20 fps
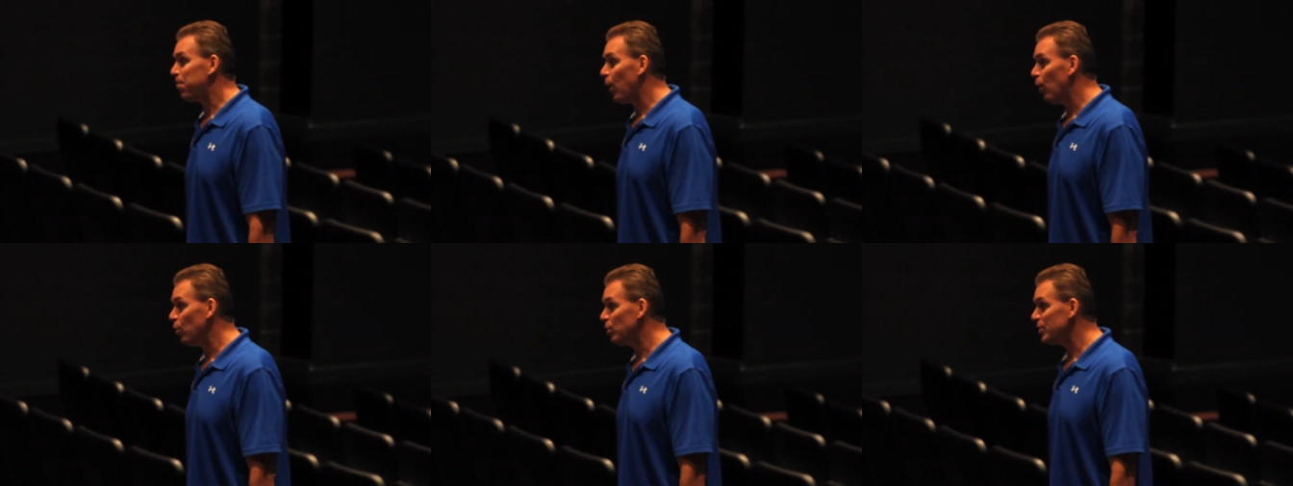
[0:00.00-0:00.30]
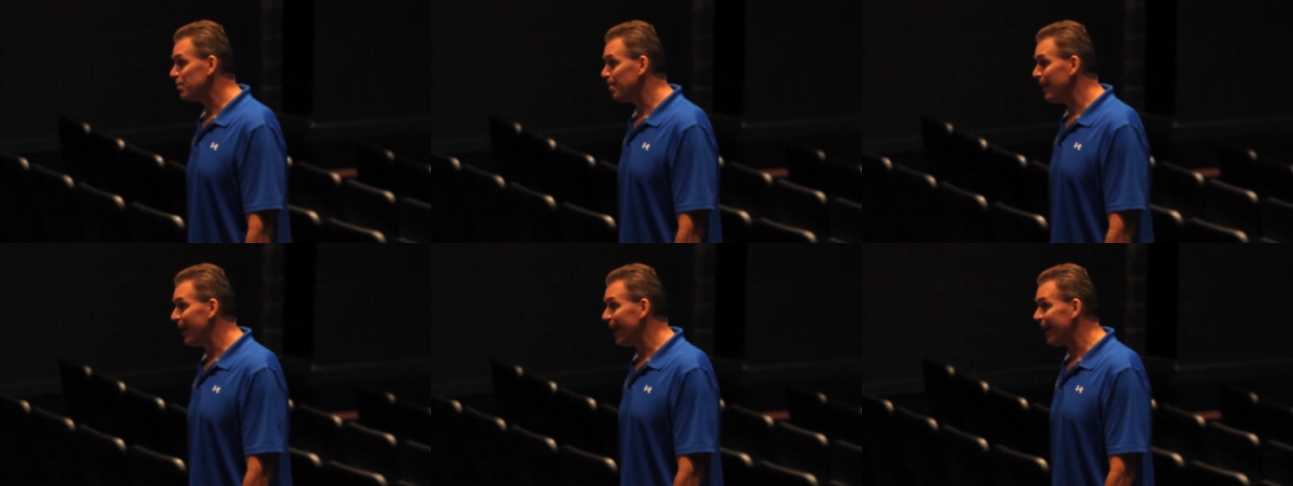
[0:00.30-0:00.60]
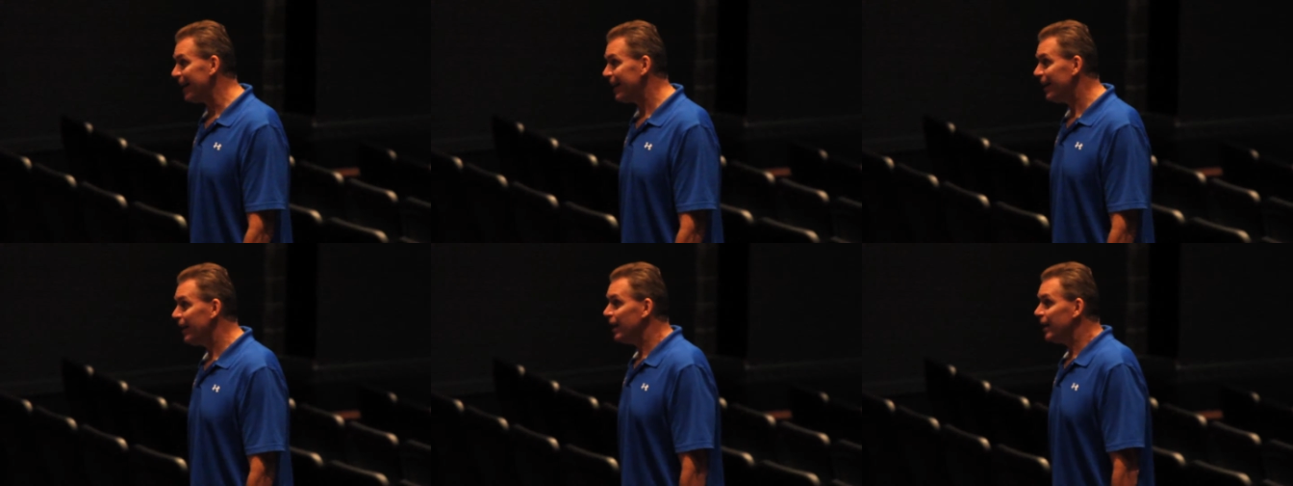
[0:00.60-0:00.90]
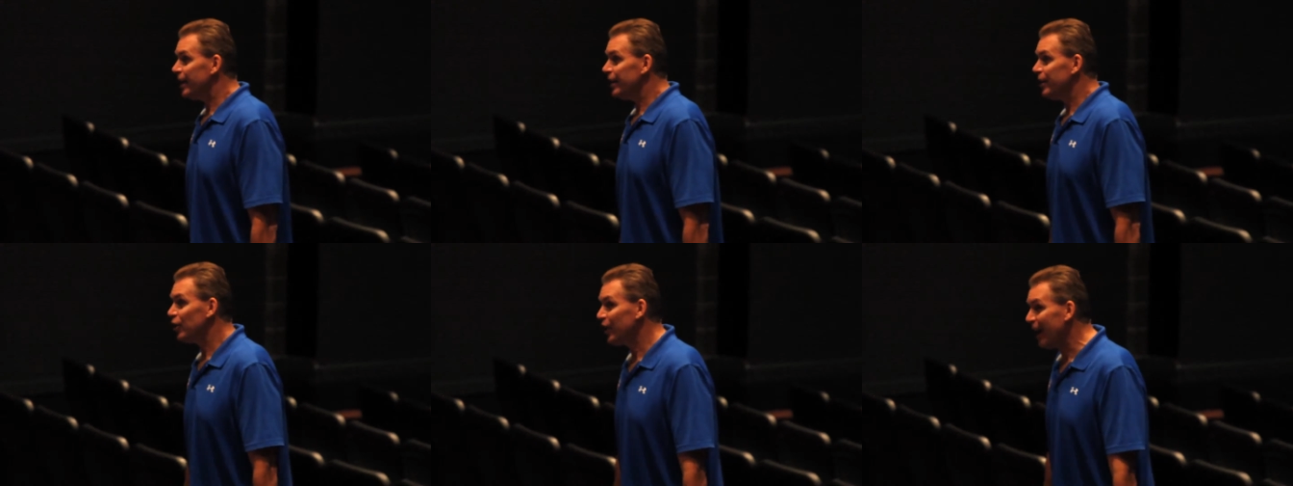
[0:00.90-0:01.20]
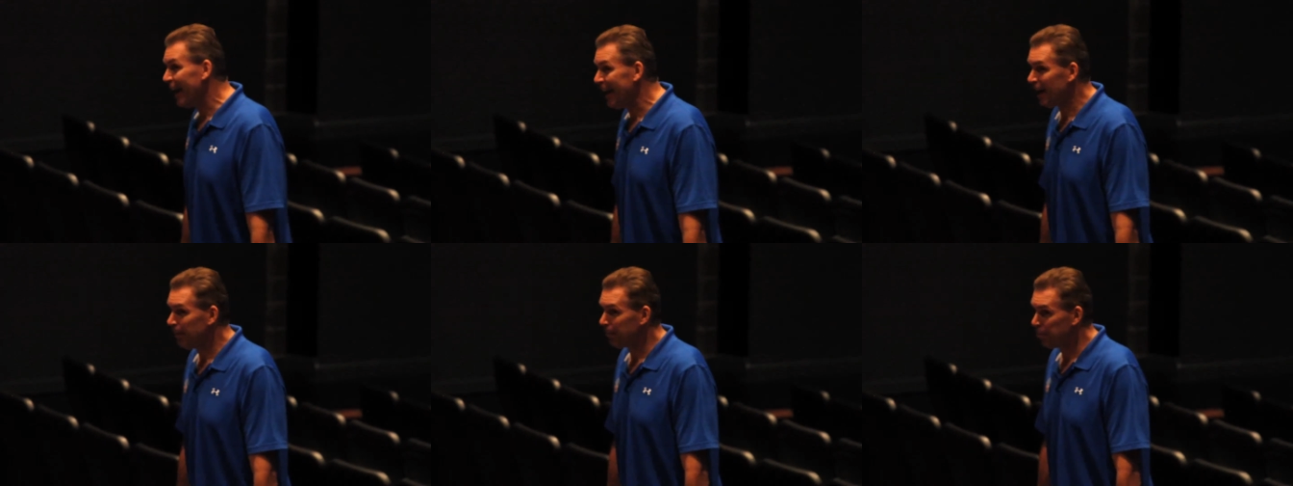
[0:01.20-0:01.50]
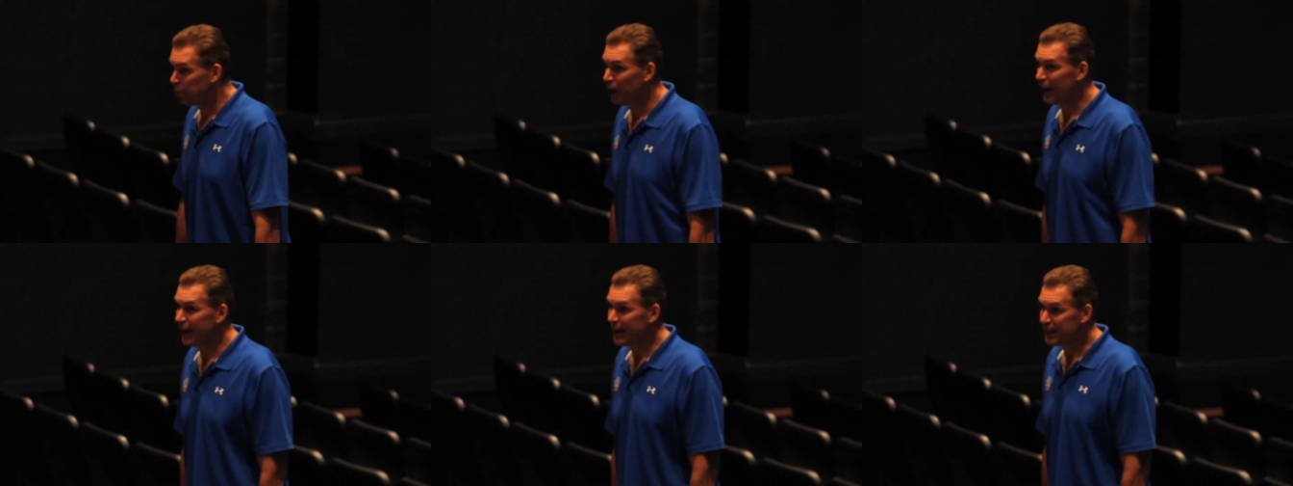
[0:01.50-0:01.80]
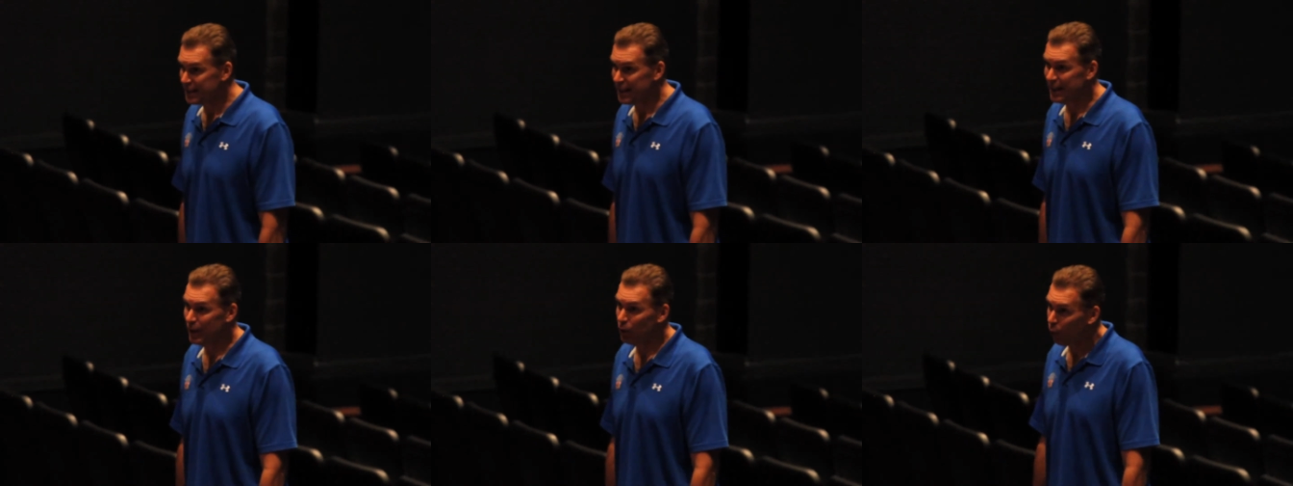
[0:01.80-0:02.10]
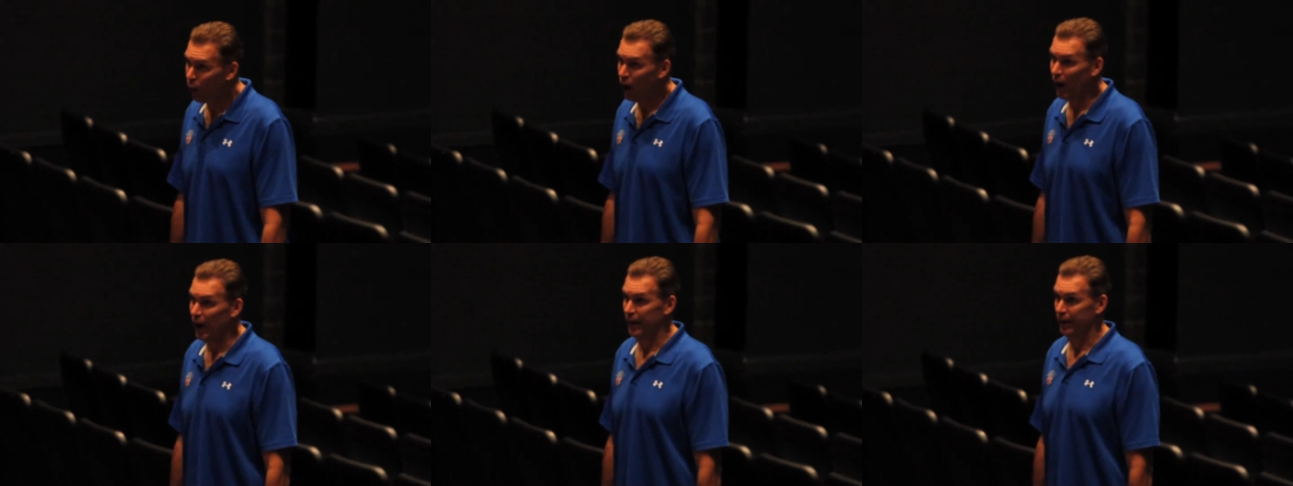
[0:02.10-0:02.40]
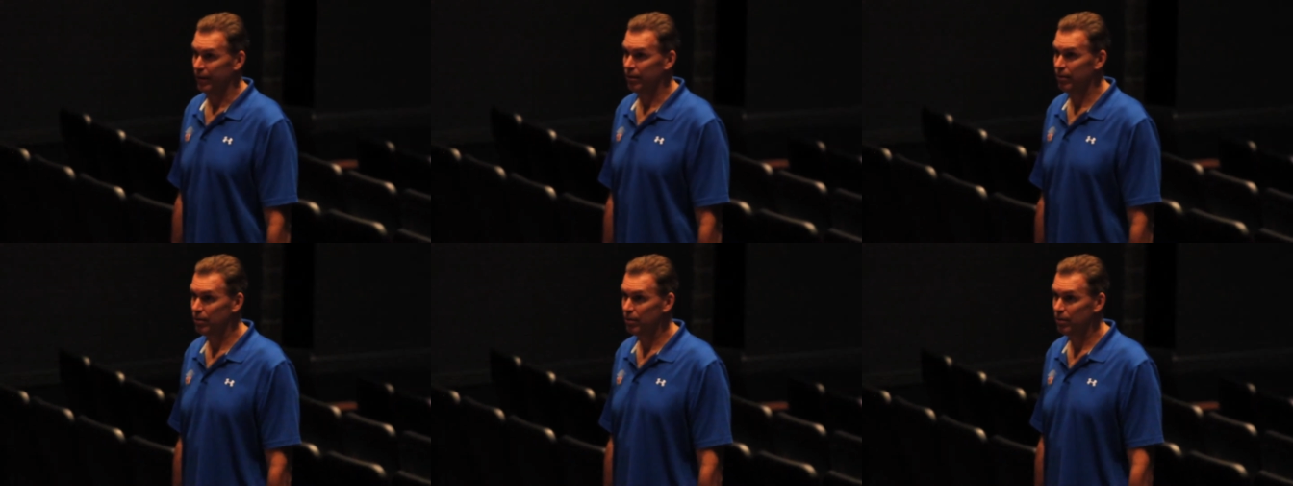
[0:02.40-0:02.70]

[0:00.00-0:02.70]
post man, you can't play D1.